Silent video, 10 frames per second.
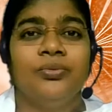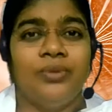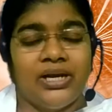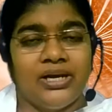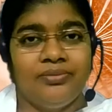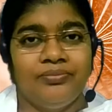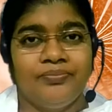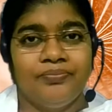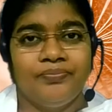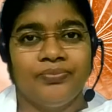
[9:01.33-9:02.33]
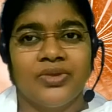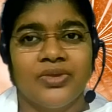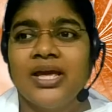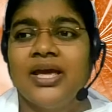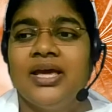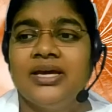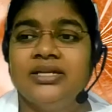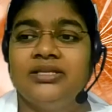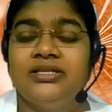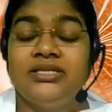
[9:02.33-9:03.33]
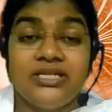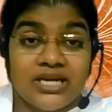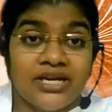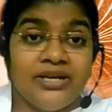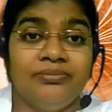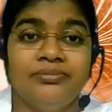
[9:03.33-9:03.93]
Well, the time,